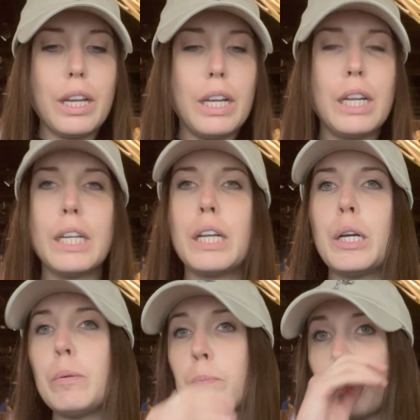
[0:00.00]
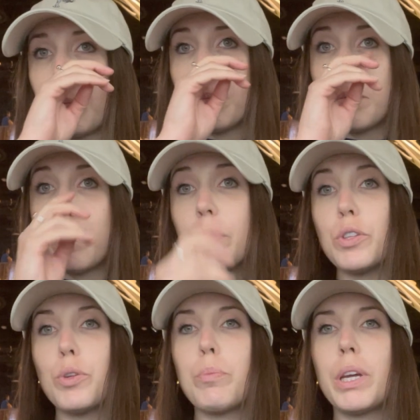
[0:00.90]
and I'm
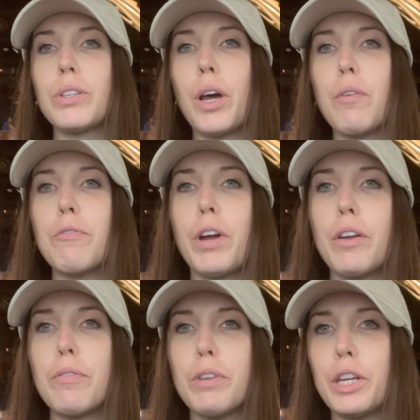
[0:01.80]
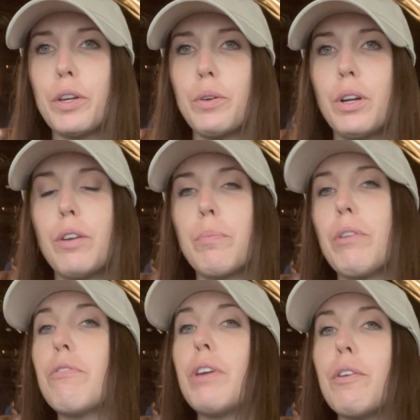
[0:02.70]
gonna do my top 5 video of
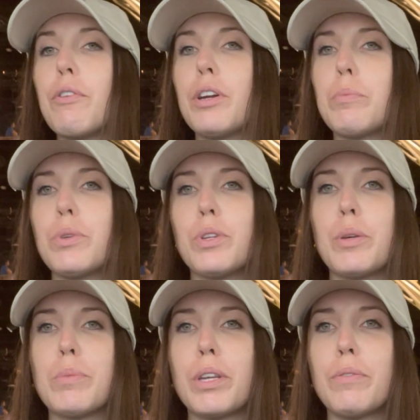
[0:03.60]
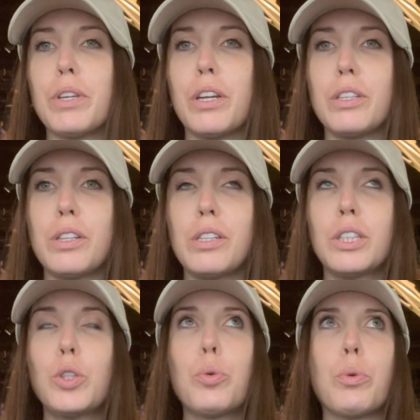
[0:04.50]
my favorite museums I've
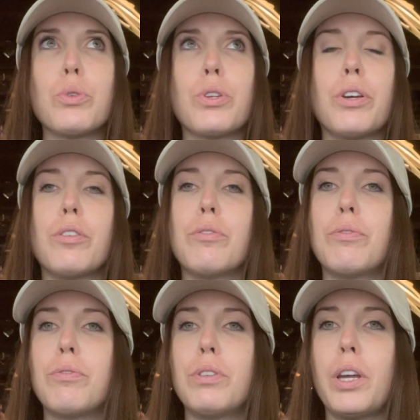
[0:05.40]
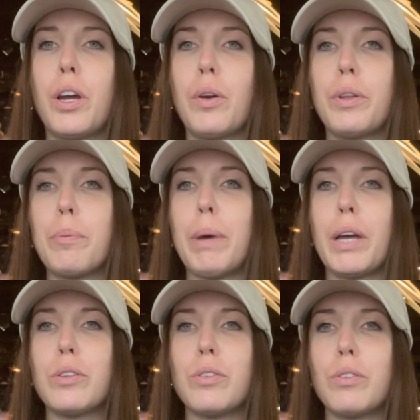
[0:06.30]
done tours of in the past